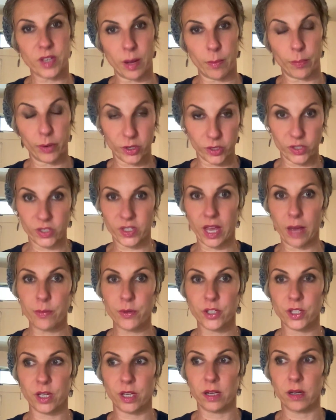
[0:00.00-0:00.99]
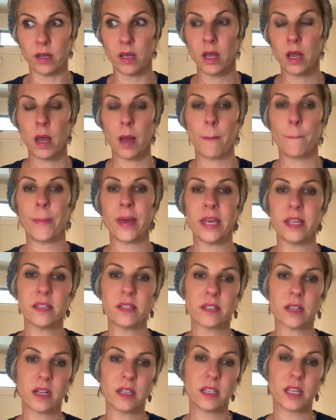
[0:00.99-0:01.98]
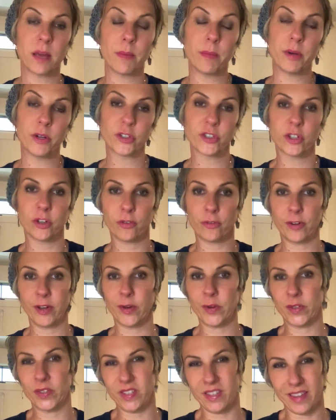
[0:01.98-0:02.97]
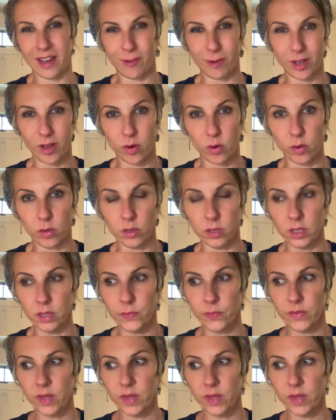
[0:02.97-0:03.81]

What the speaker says: perception based on the emotional frequency that we hold.